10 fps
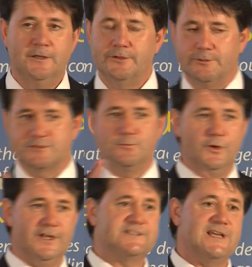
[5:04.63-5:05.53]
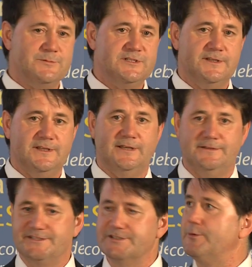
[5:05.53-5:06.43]
Now, there was one exception to that,
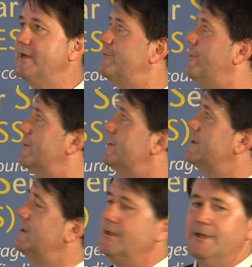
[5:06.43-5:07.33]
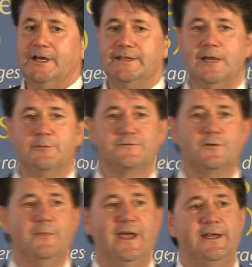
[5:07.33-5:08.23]
and this is quite important, and that was
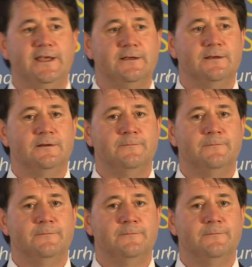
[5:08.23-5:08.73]
for mining.